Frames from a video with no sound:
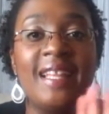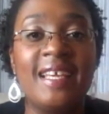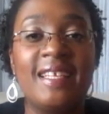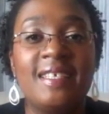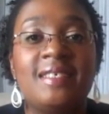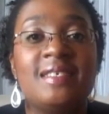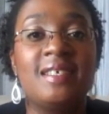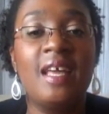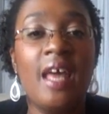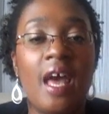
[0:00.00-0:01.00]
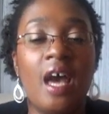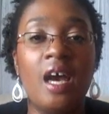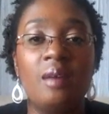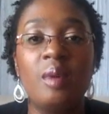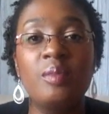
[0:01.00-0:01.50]
Hi ladies,
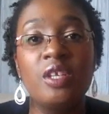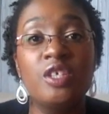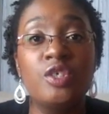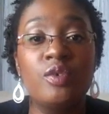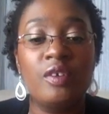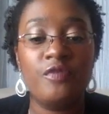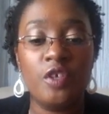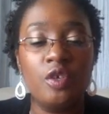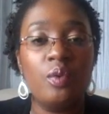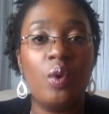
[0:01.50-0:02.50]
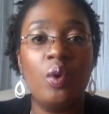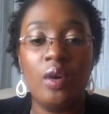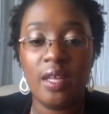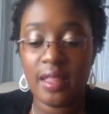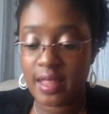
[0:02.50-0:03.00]
I'm going to do a review
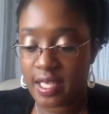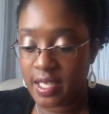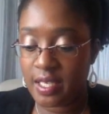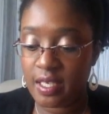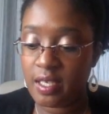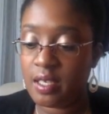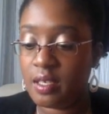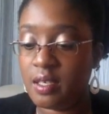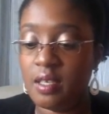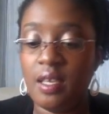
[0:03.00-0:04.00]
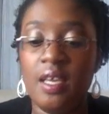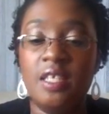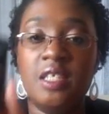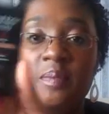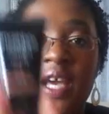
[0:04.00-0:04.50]
on the
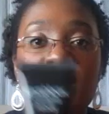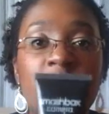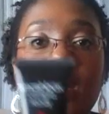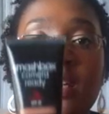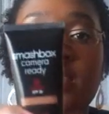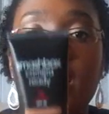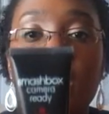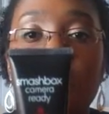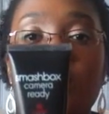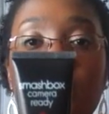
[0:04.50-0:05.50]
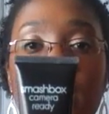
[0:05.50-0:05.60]
Smashbox Camera